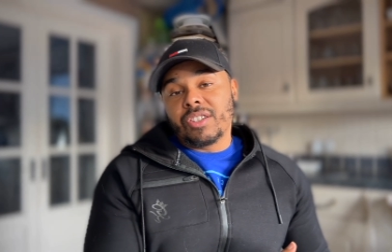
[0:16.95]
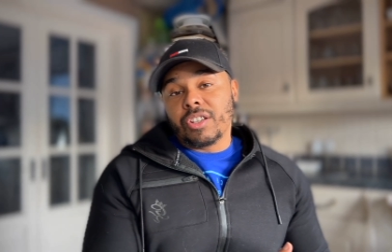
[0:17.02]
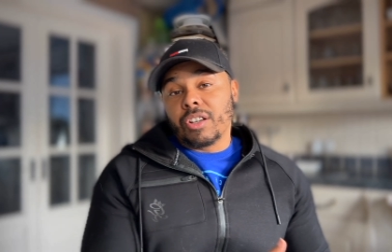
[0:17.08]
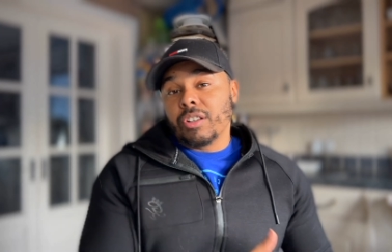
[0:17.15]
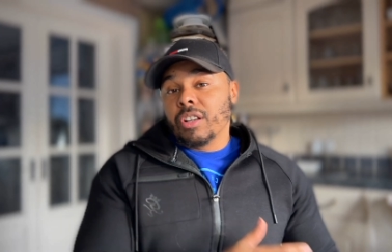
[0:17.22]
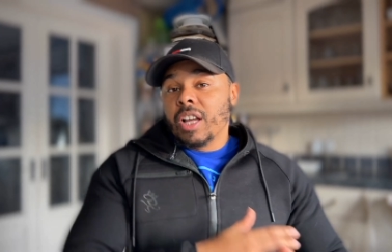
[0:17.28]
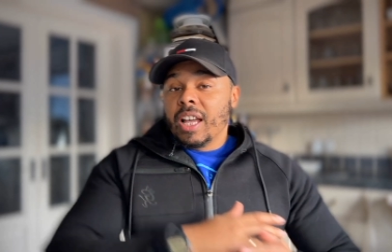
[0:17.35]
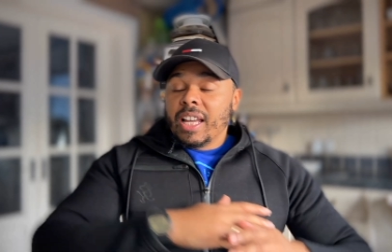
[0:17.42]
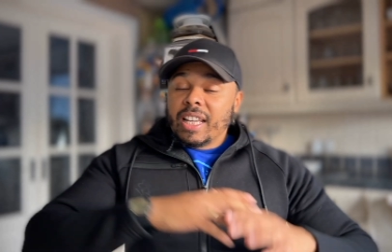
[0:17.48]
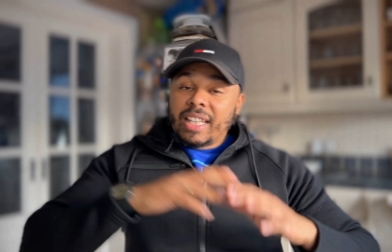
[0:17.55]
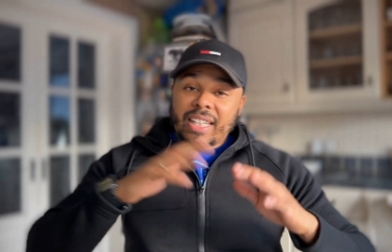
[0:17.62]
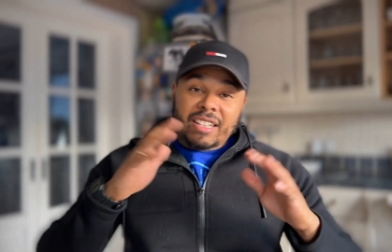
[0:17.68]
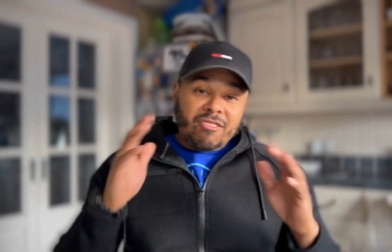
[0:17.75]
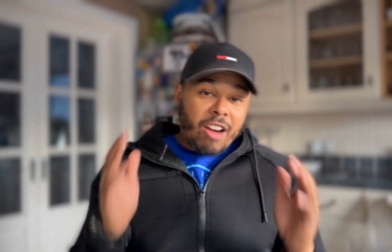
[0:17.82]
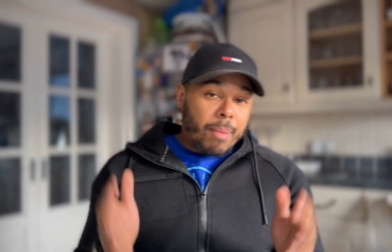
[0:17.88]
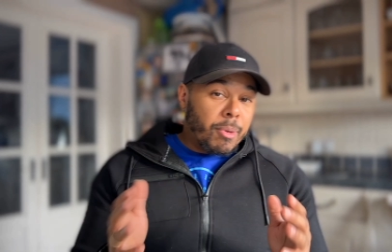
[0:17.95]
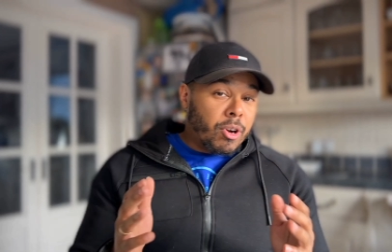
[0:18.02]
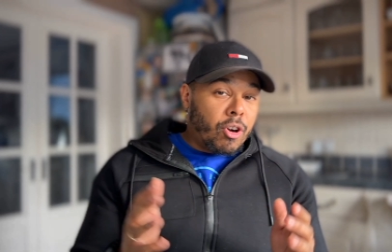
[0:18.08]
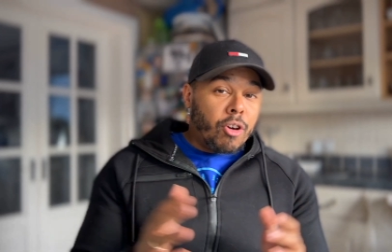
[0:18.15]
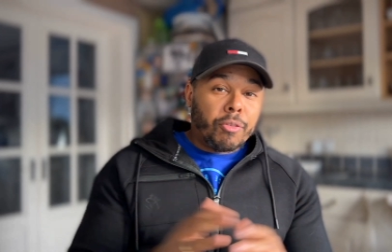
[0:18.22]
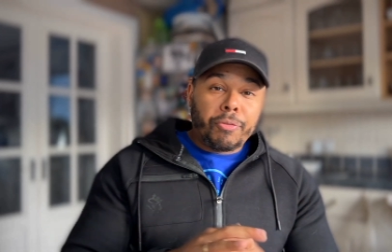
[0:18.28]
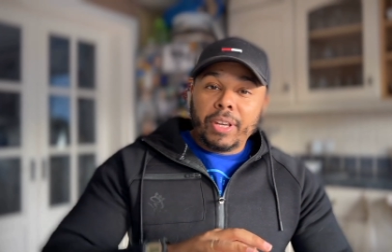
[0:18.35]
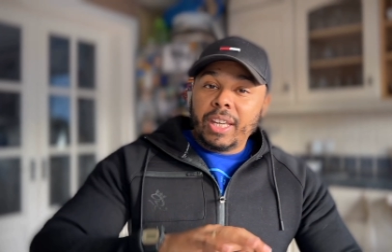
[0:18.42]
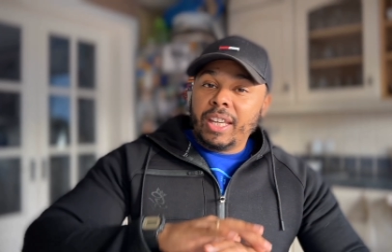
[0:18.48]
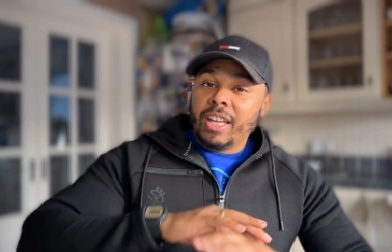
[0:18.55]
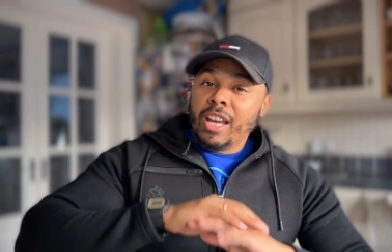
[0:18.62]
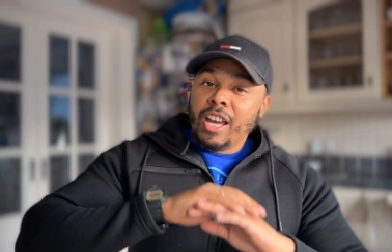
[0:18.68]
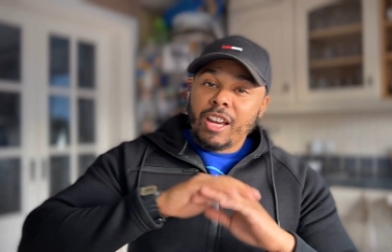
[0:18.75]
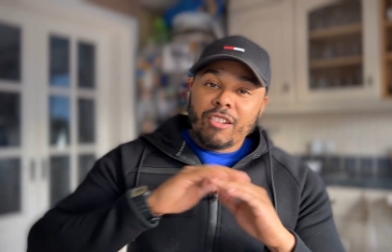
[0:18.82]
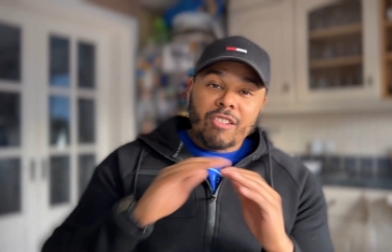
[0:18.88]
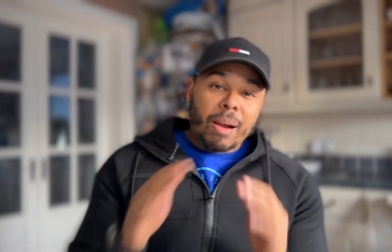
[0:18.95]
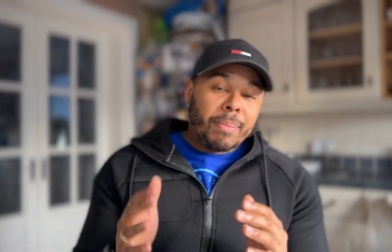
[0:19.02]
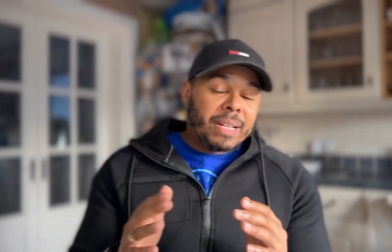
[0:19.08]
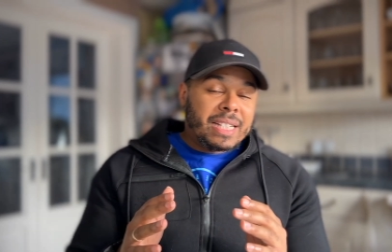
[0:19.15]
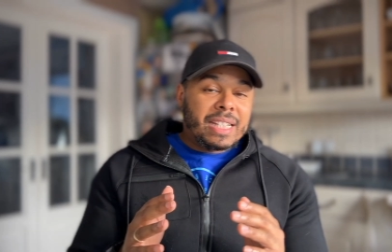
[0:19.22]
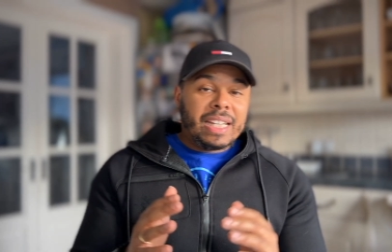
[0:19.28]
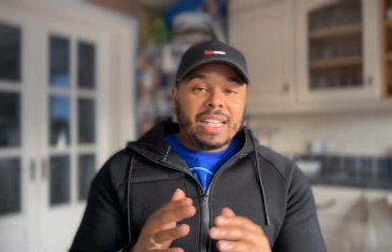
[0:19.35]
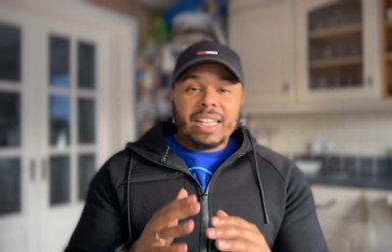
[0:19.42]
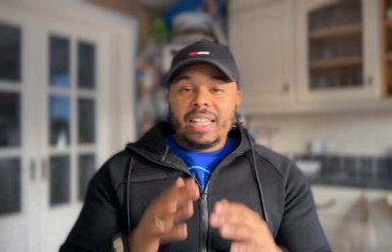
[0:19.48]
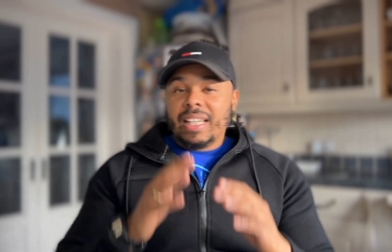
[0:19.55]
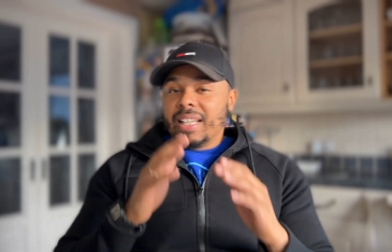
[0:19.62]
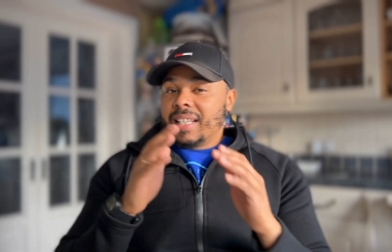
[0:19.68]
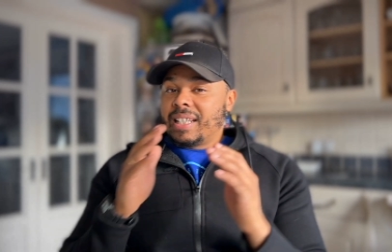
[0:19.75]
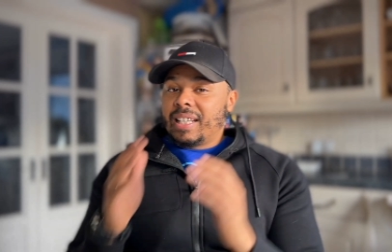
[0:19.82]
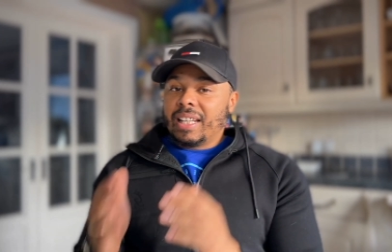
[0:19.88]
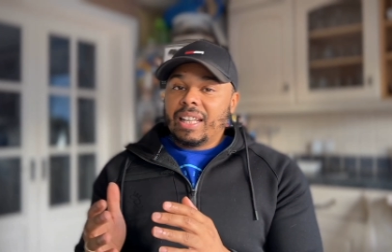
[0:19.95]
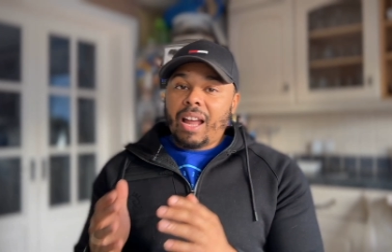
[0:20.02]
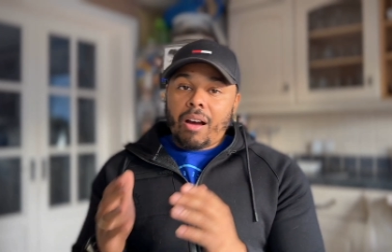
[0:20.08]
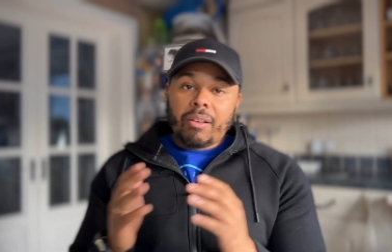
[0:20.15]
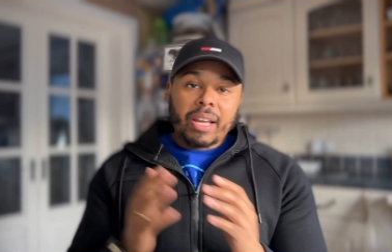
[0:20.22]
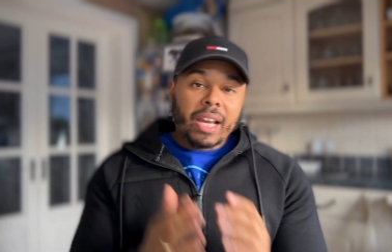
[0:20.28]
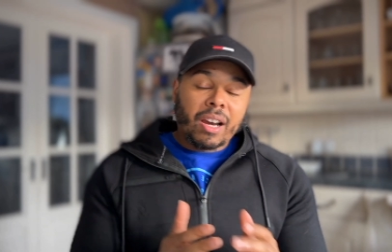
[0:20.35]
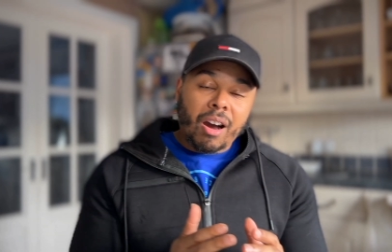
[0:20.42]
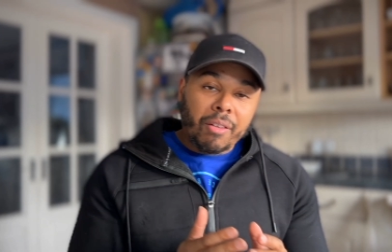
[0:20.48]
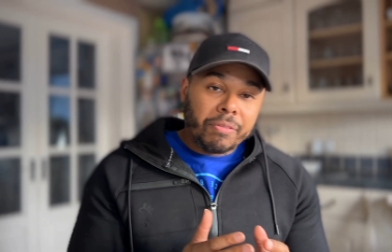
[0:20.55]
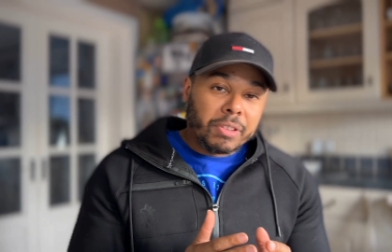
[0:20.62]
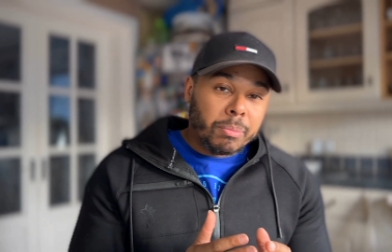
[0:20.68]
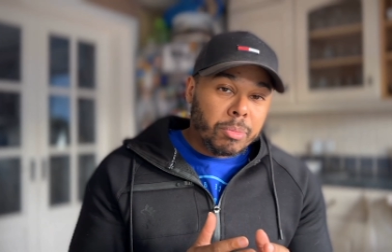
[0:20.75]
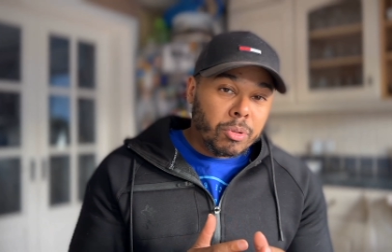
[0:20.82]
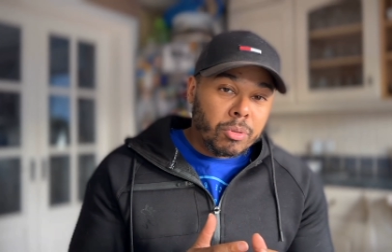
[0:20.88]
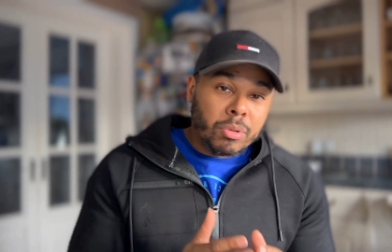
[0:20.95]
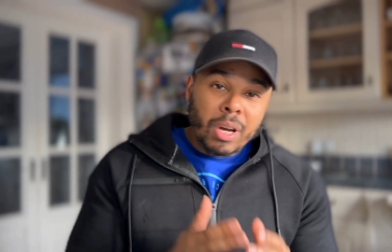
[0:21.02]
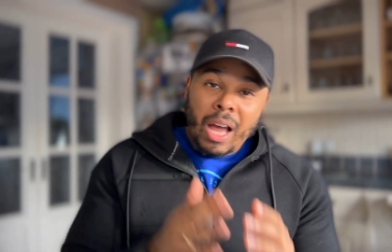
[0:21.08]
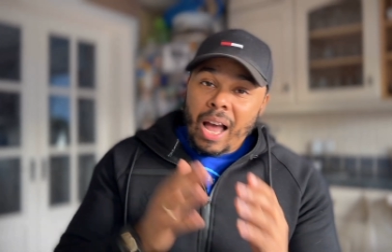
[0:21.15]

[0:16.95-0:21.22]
So grab a coffee, grab a tea, sit down, get comfortable,